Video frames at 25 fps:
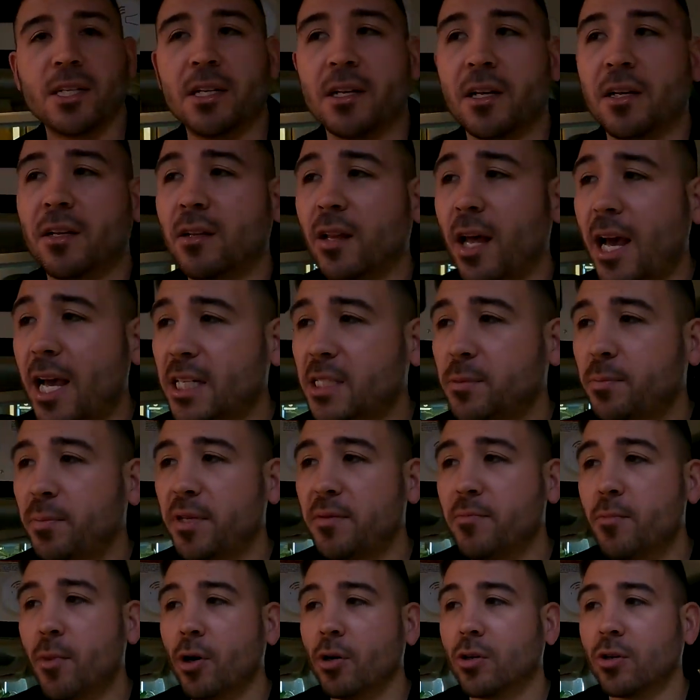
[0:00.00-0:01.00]
In a Class
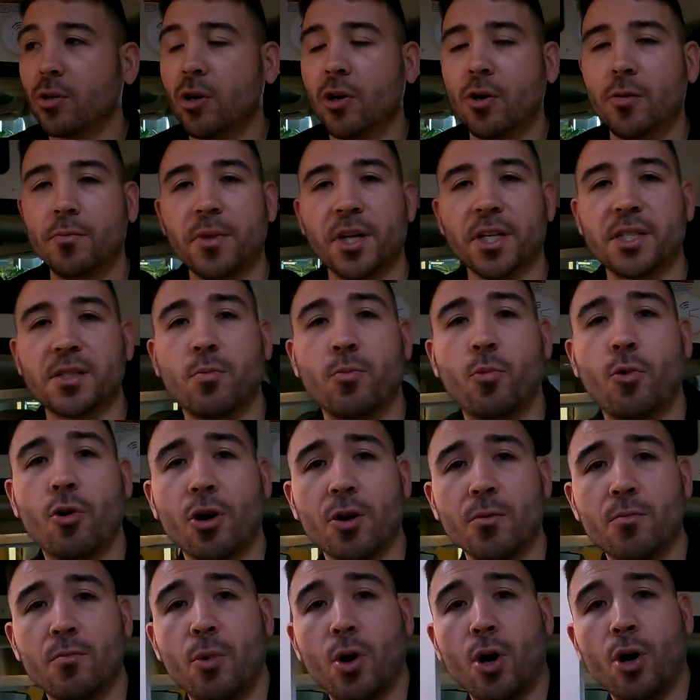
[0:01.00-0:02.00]
B motorhome that's
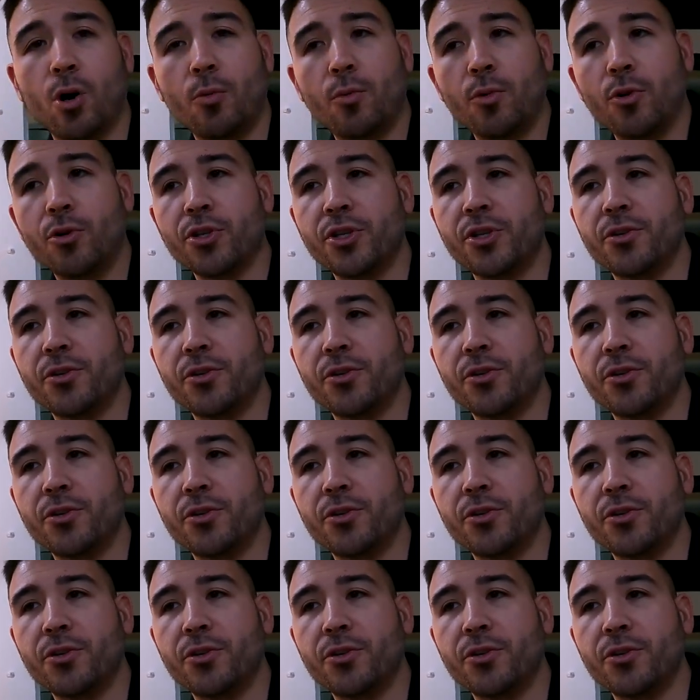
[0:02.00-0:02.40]
more mobile,